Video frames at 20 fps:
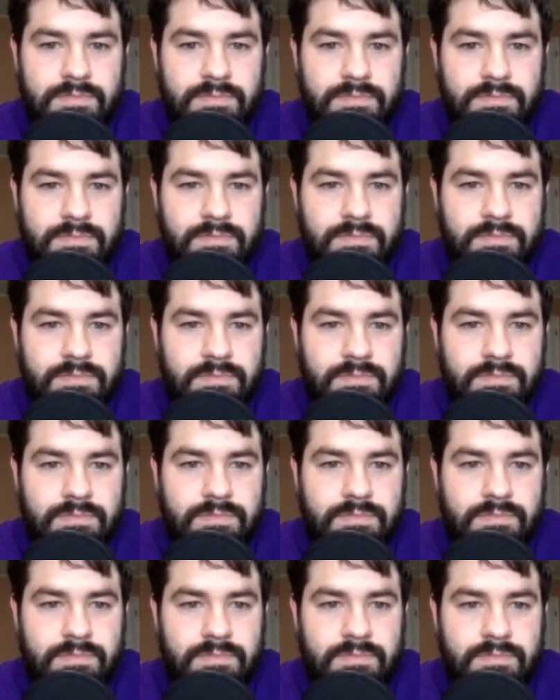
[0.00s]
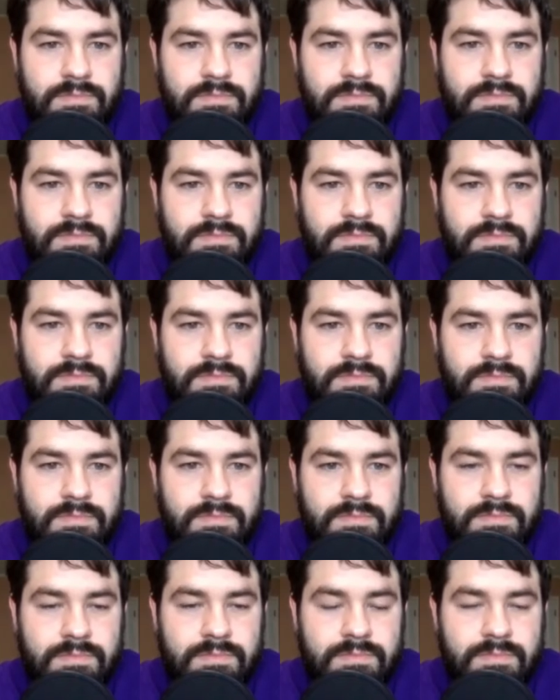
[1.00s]

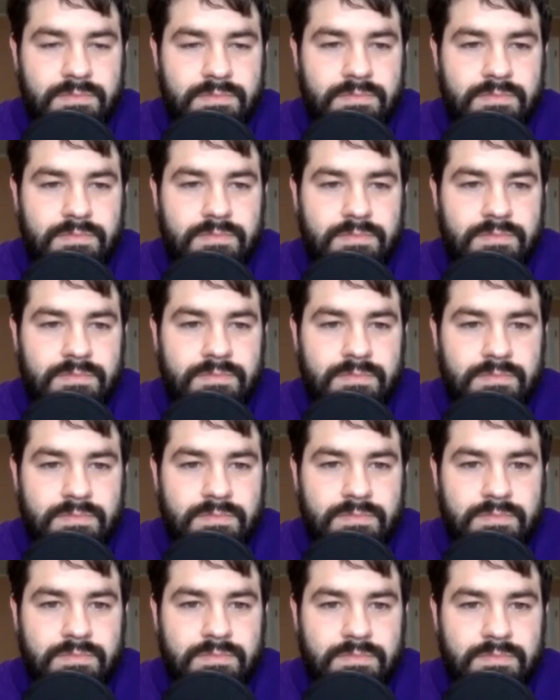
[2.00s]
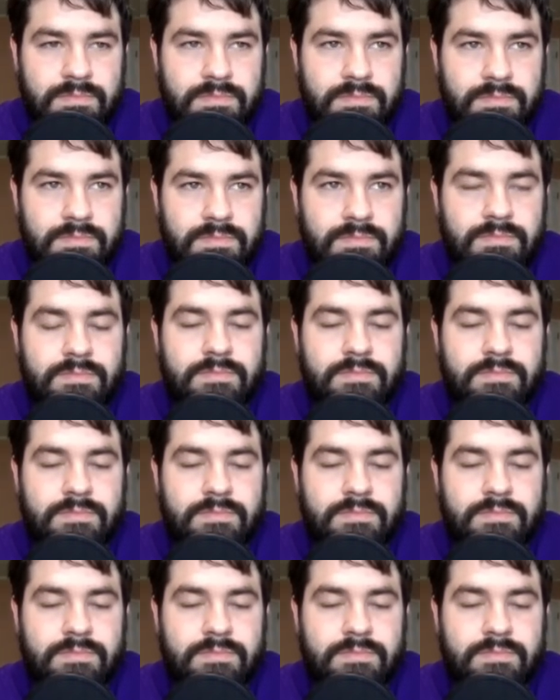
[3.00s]
(silent)